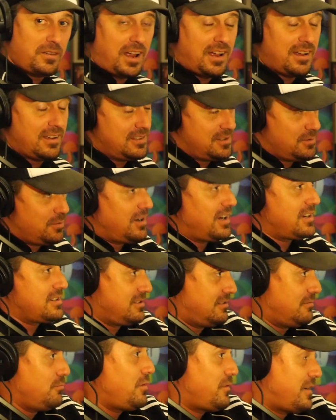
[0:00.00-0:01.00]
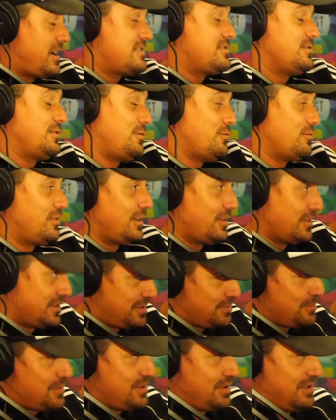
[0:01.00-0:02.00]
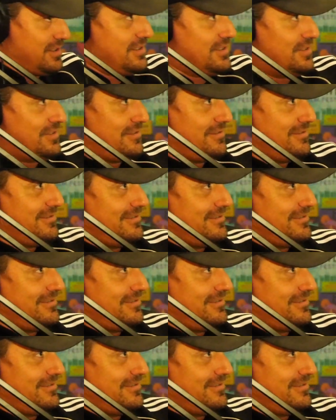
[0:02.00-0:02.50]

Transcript: actually already got submissions.